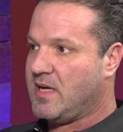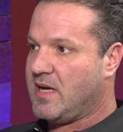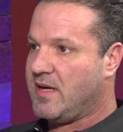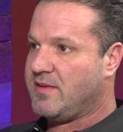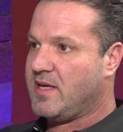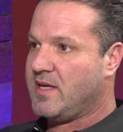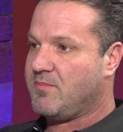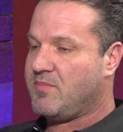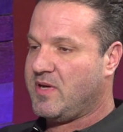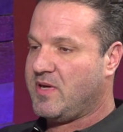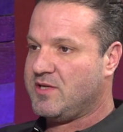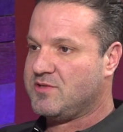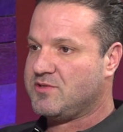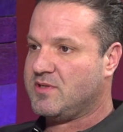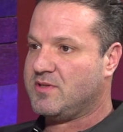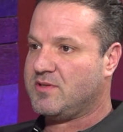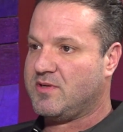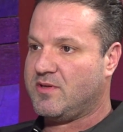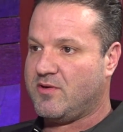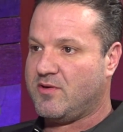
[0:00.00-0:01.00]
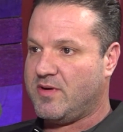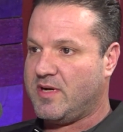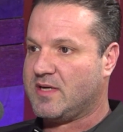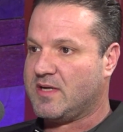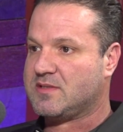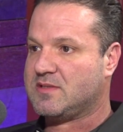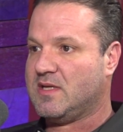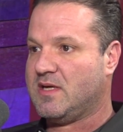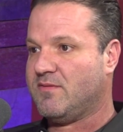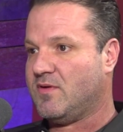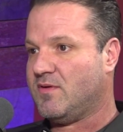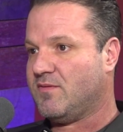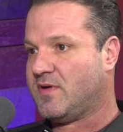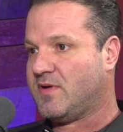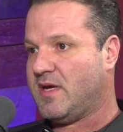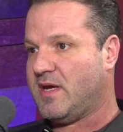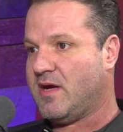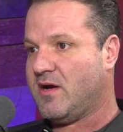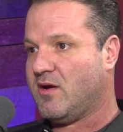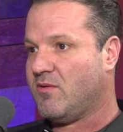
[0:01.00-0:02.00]
that patient to their next level of
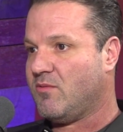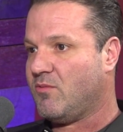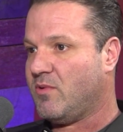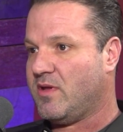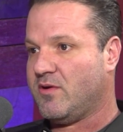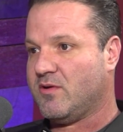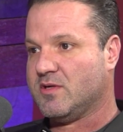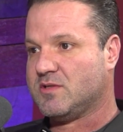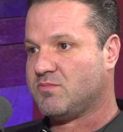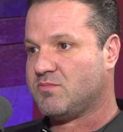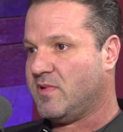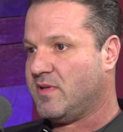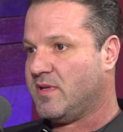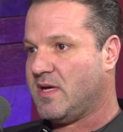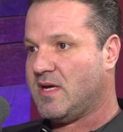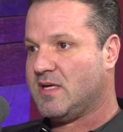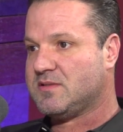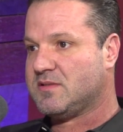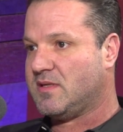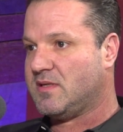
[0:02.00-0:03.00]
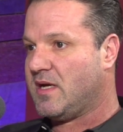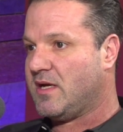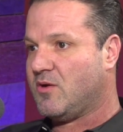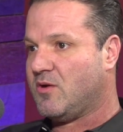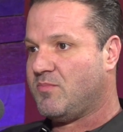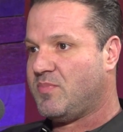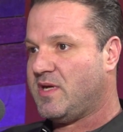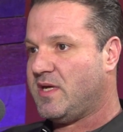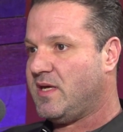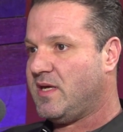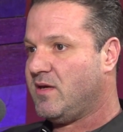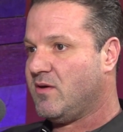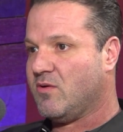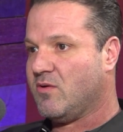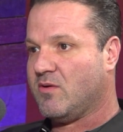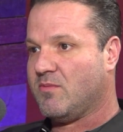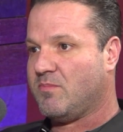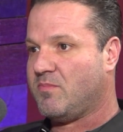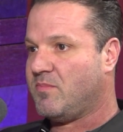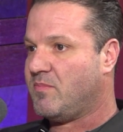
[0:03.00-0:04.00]
care, whether it's with us, an IOP, or
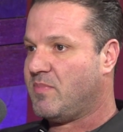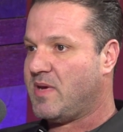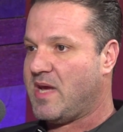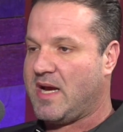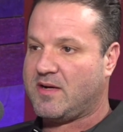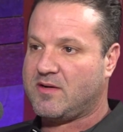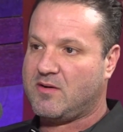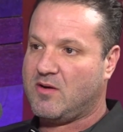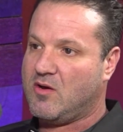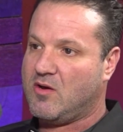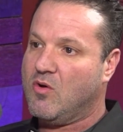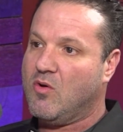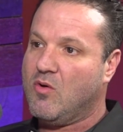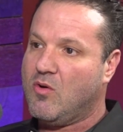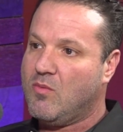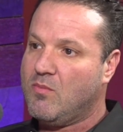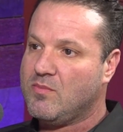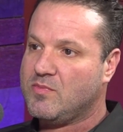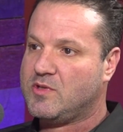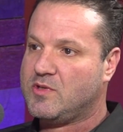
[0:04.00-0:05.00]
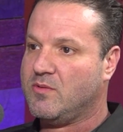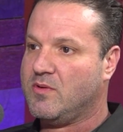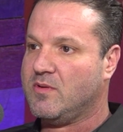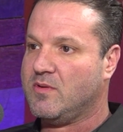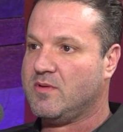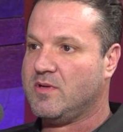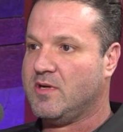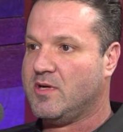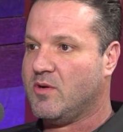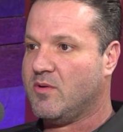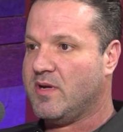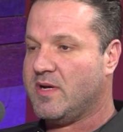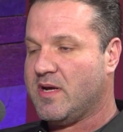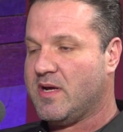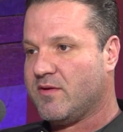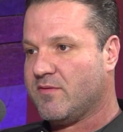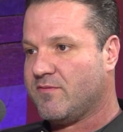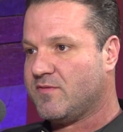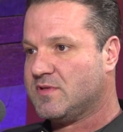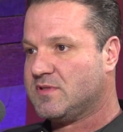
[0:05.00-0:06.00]
back home to another
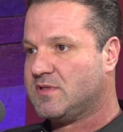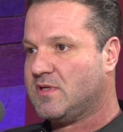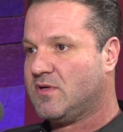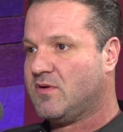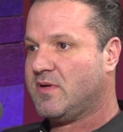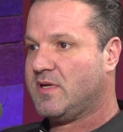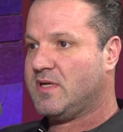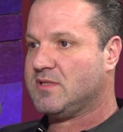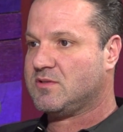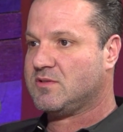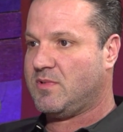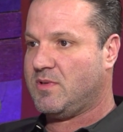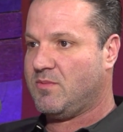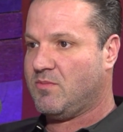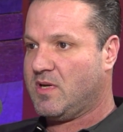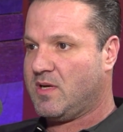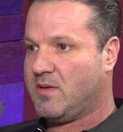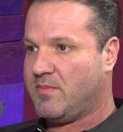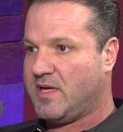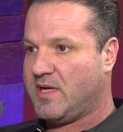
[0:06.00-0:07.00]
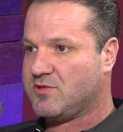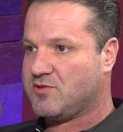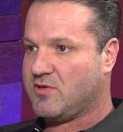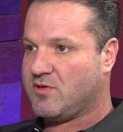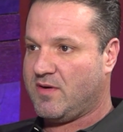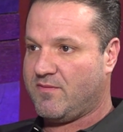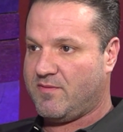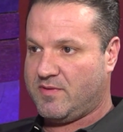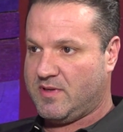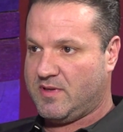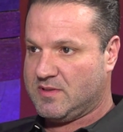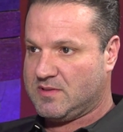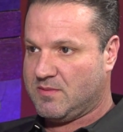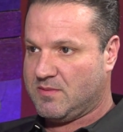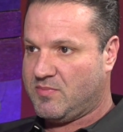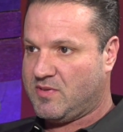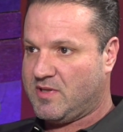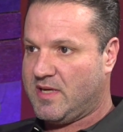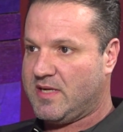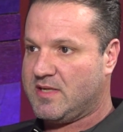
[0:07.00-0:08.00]
facility. So we want to make sure everything's in
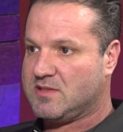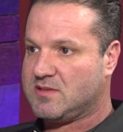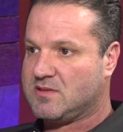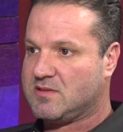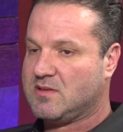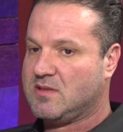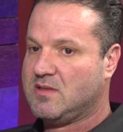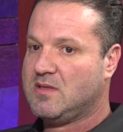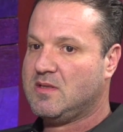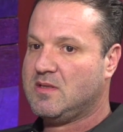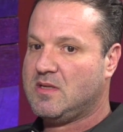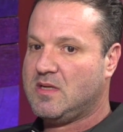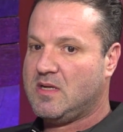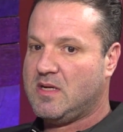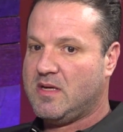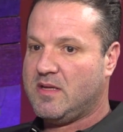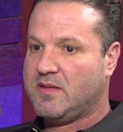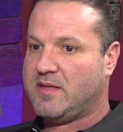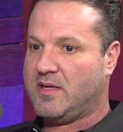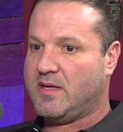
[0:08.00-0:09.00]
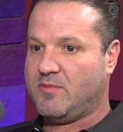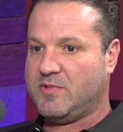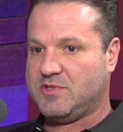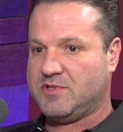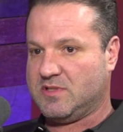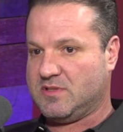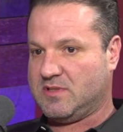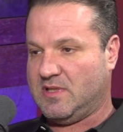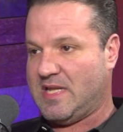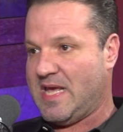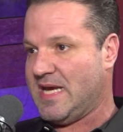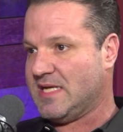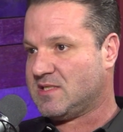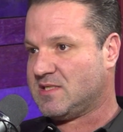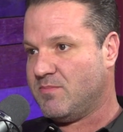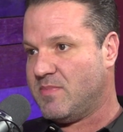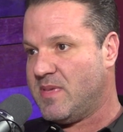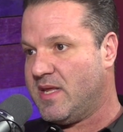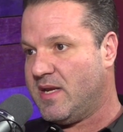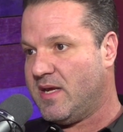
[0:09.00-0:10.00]
place, that we just last
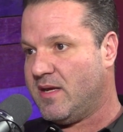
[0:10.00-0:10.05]
minute,